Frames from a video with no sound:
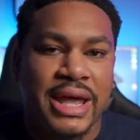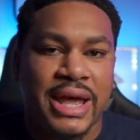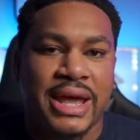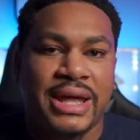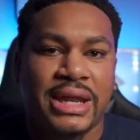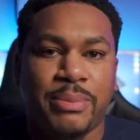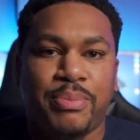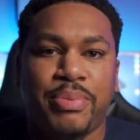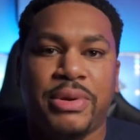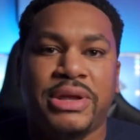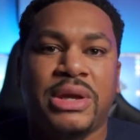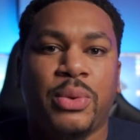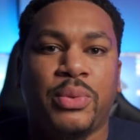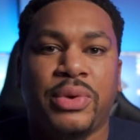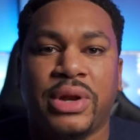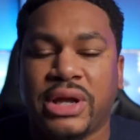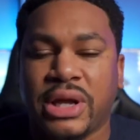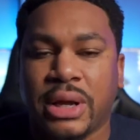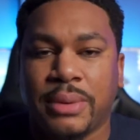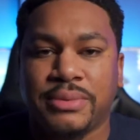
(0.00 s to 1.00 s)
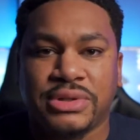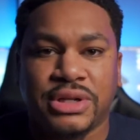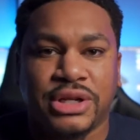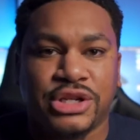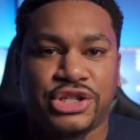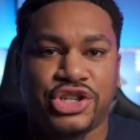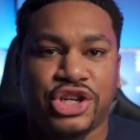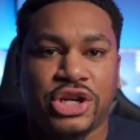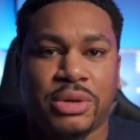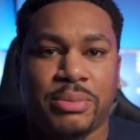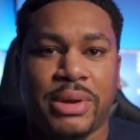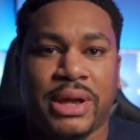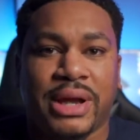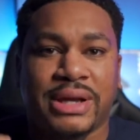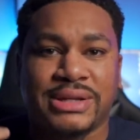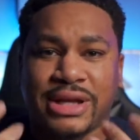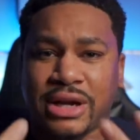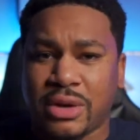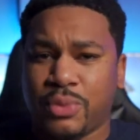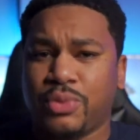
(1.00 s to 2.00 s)
and opinion when it comes to the chair, man,
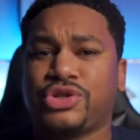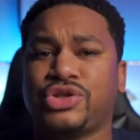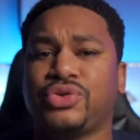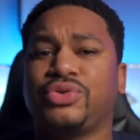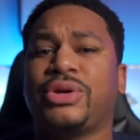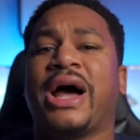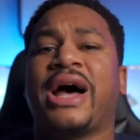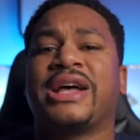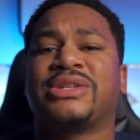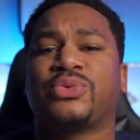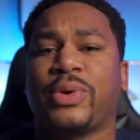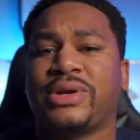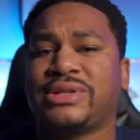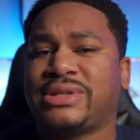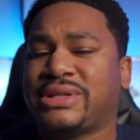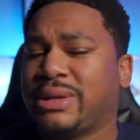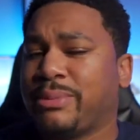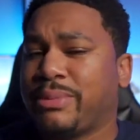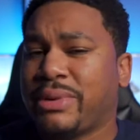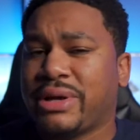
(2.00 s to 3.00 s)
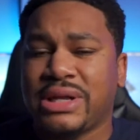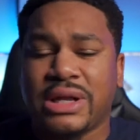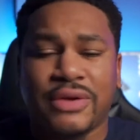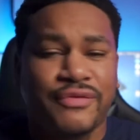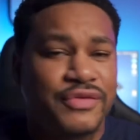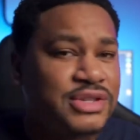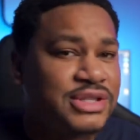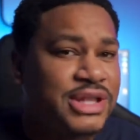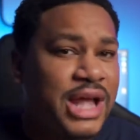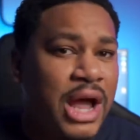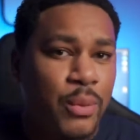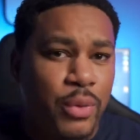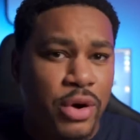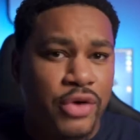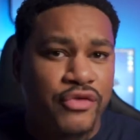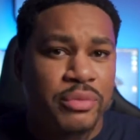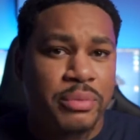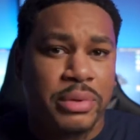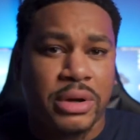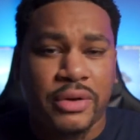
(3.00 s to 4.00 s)
because I don't want you guys wasting your money if it's not worth it.